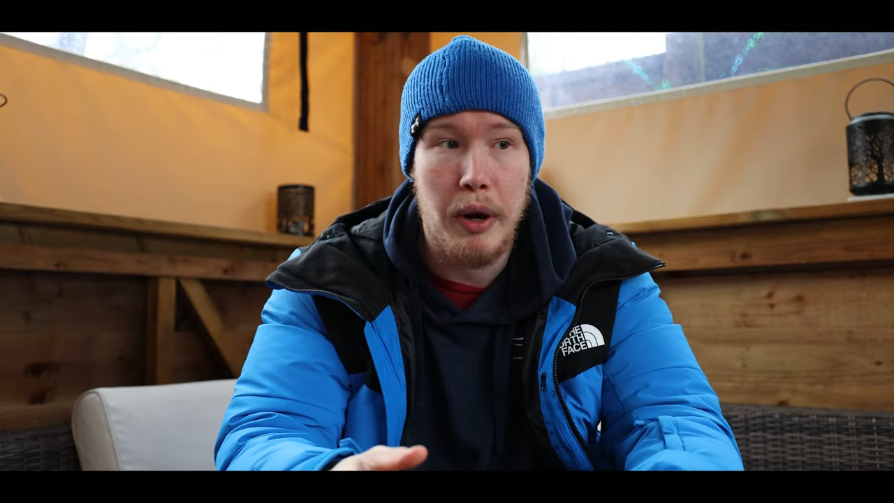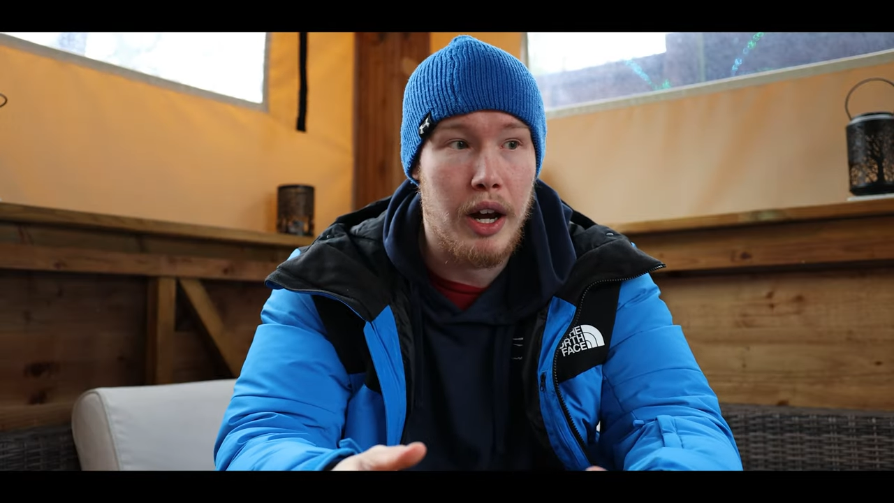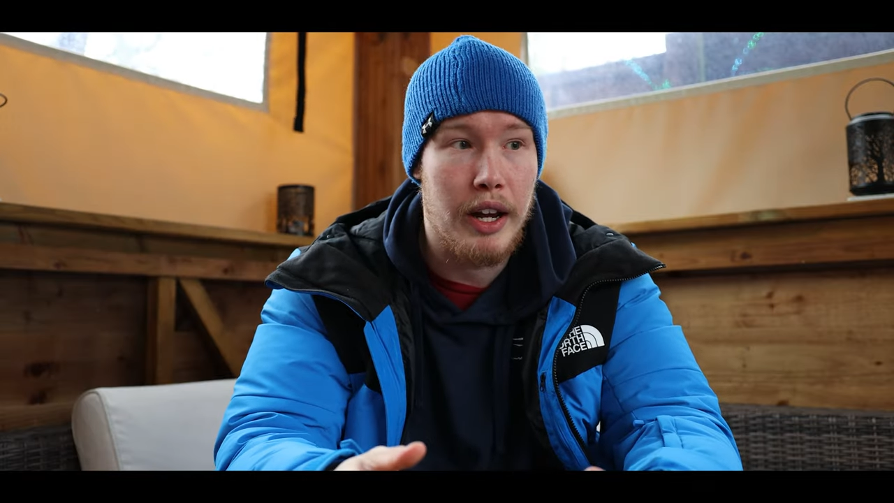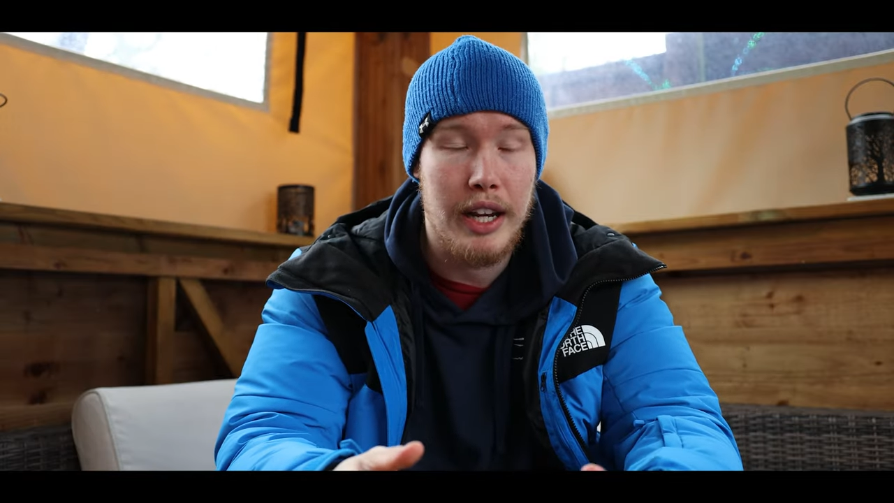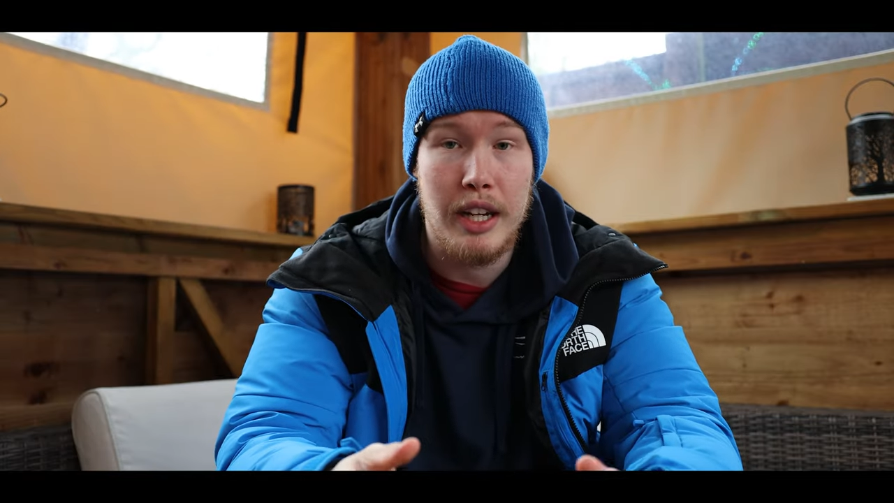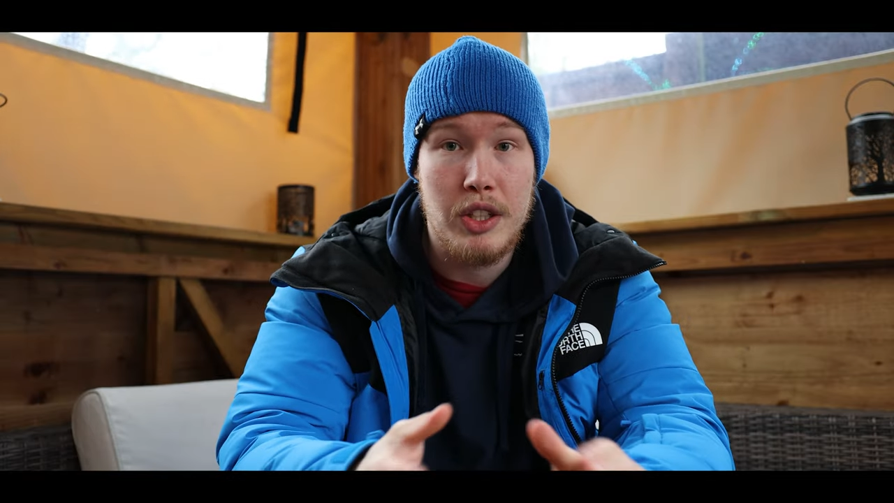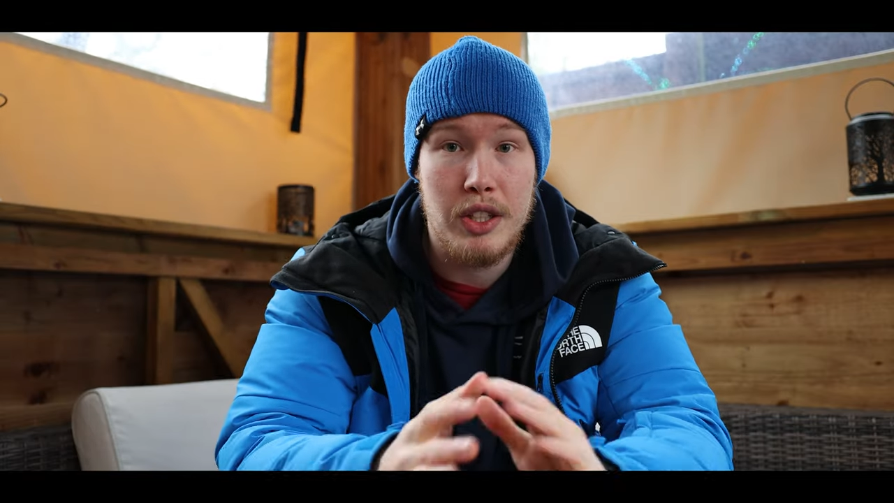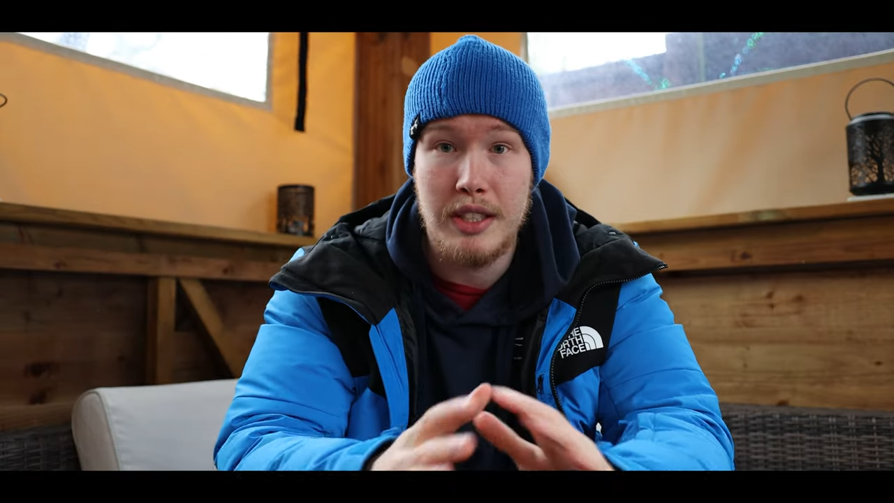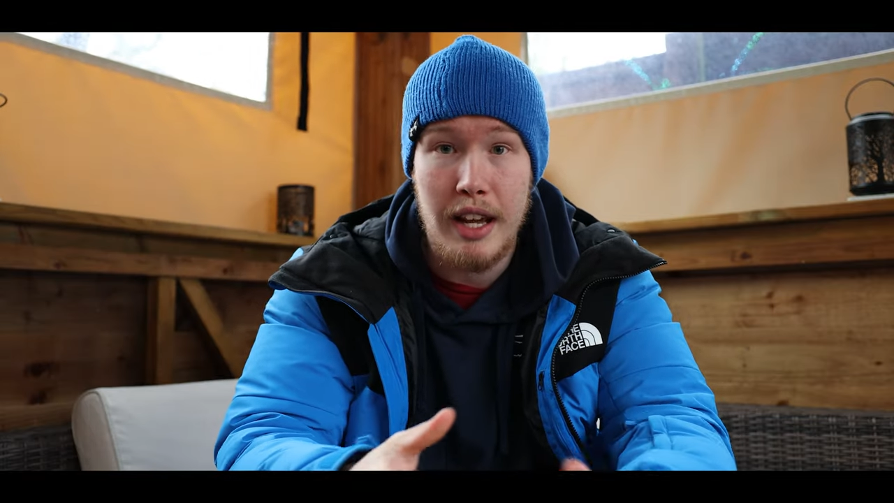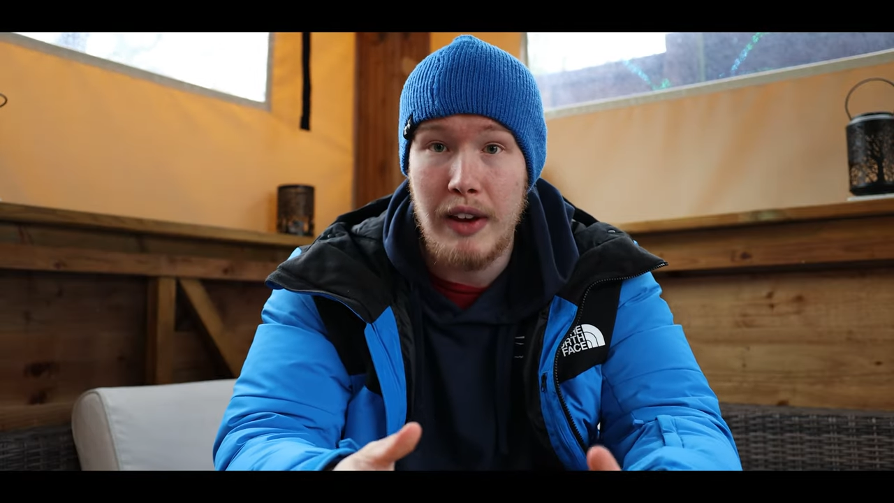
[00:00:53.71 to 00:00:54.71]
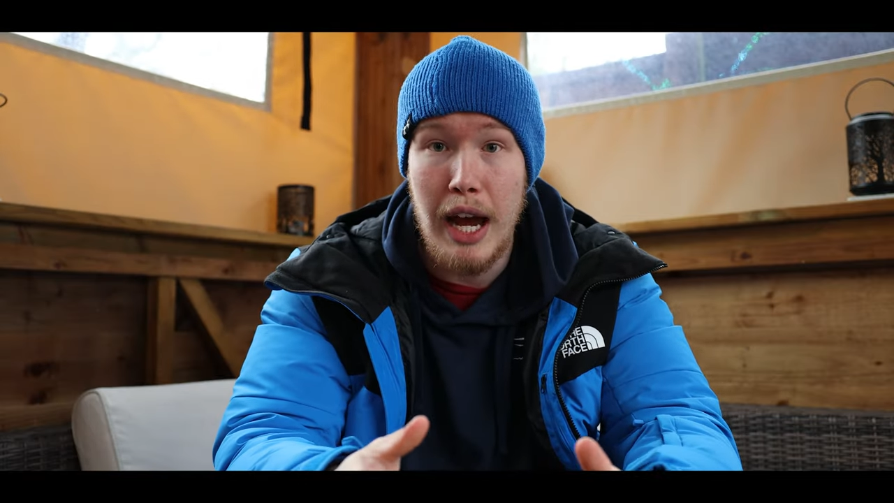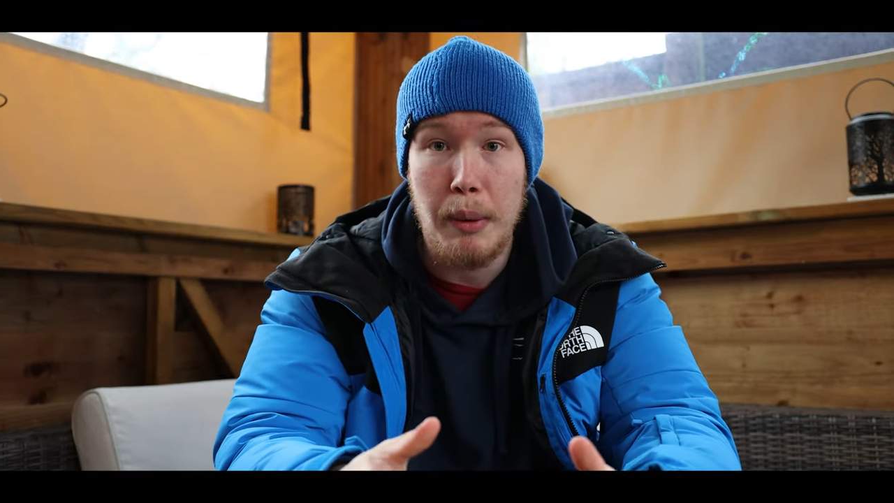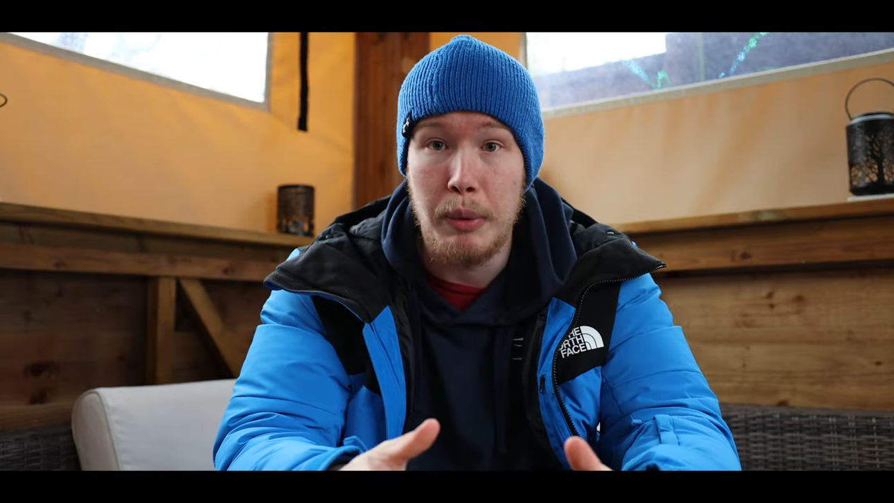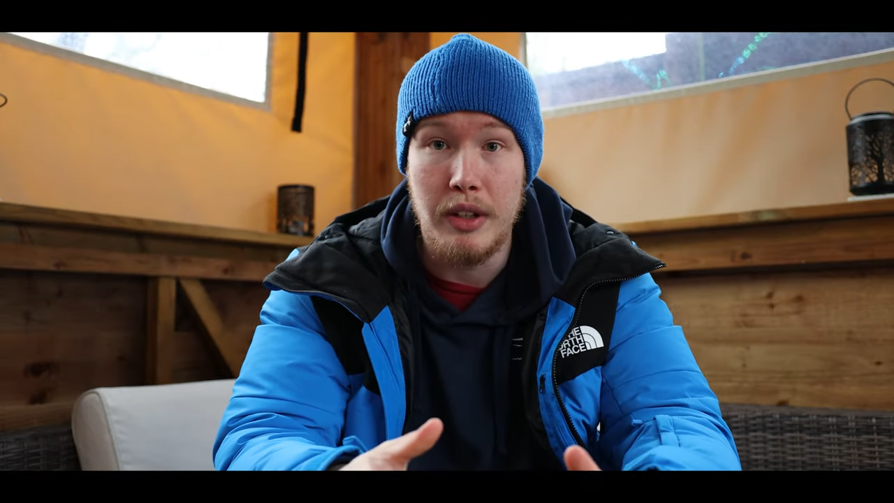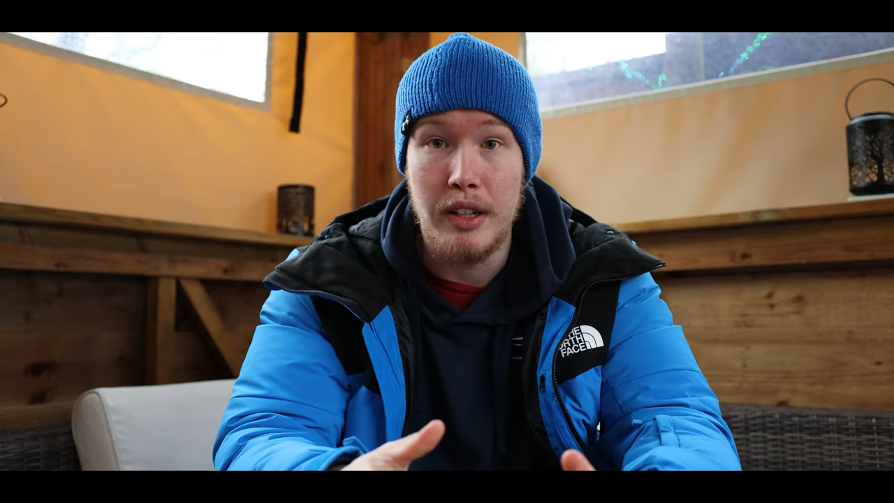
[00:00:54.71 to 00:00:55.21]
but it just never
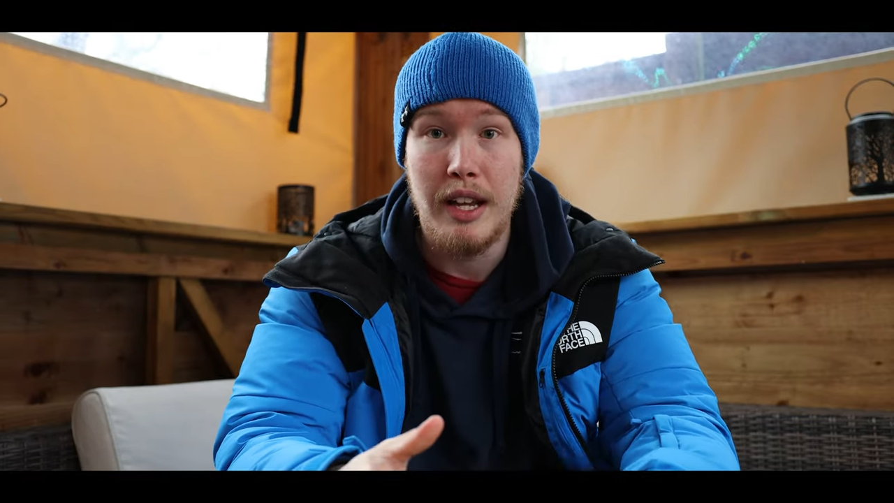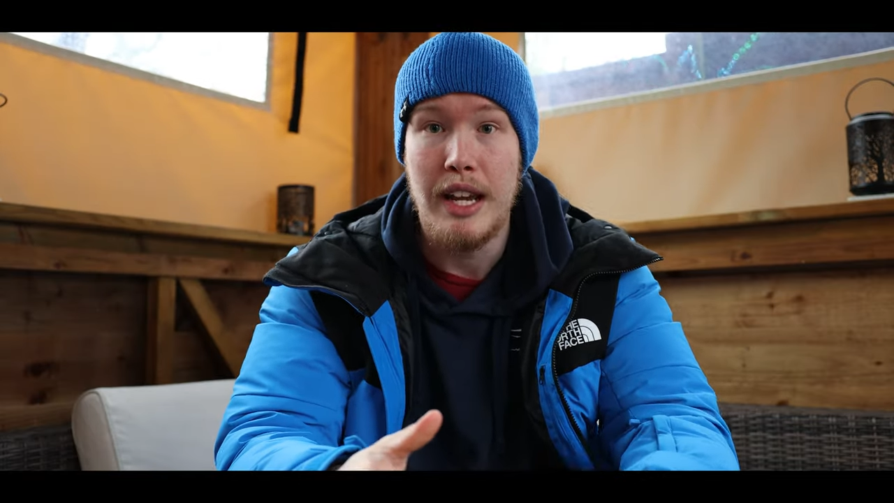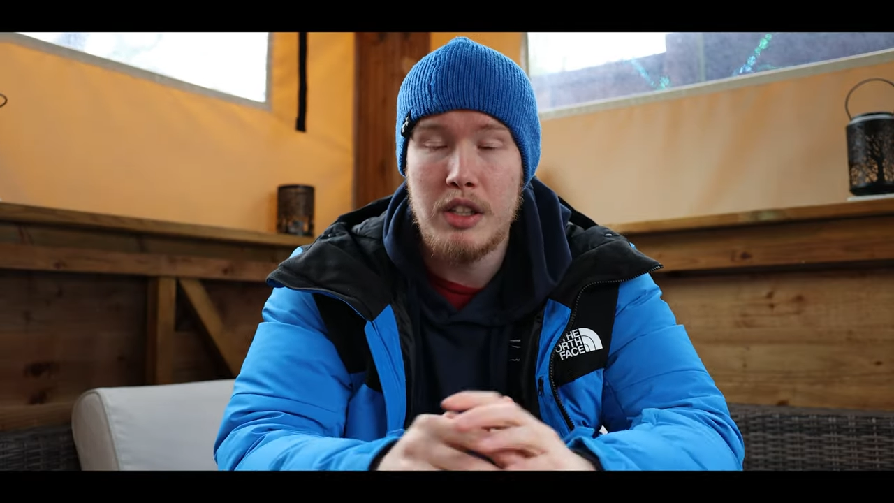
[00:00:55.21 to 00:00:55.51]
happened.